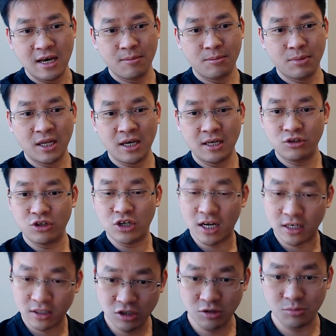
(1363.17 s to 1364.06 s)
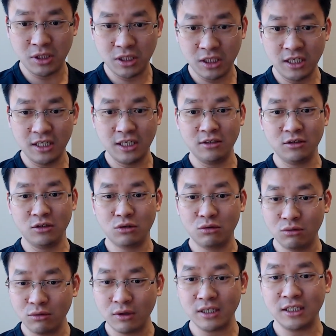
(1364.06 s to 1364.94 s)
but then ChatGPT in
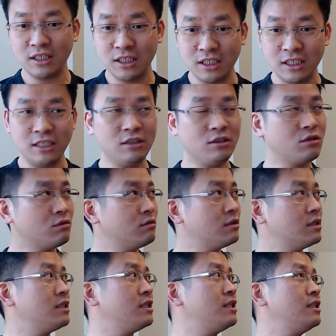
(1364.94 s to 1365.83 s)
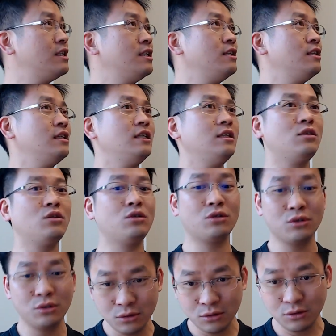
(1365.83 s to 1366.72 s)

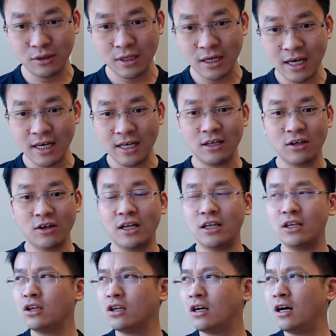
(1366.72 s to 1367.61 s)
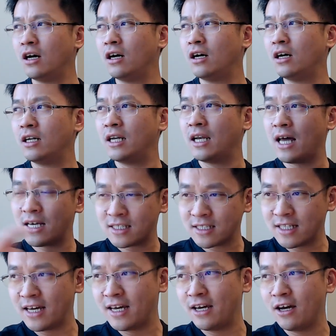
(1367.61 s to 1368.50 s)
2022, right?
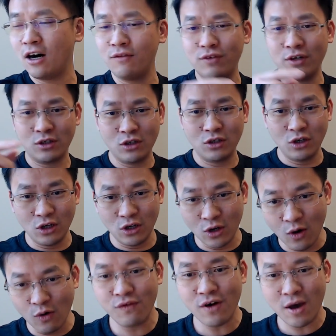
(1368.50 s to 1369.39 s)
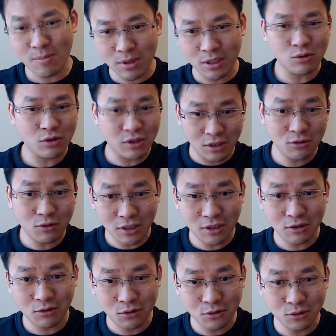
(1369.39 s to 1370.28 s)
Last day of November
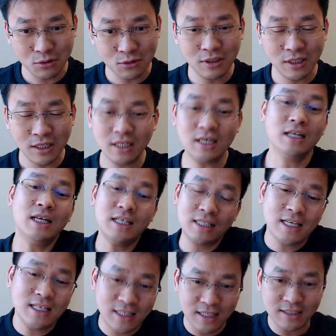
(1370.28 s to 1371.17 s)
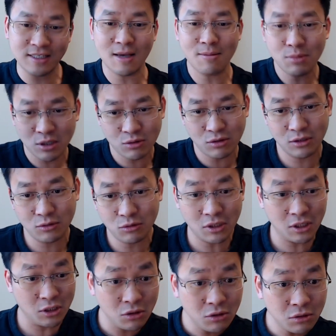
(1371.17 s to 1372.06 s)
2022, then let's say December
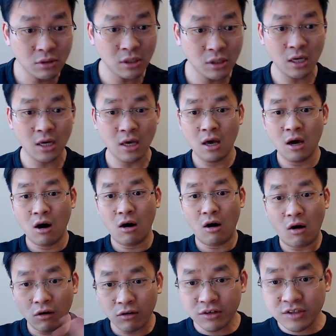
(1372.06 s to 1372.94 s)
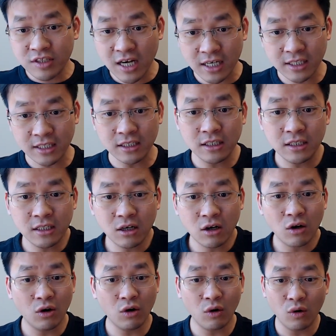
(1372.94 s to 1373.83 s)
2022, all of a sudden the
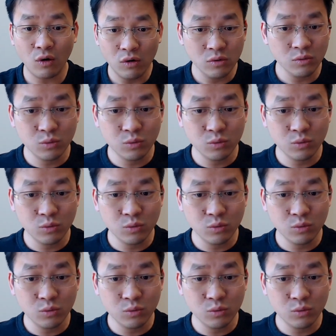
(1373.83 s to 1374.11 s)
whole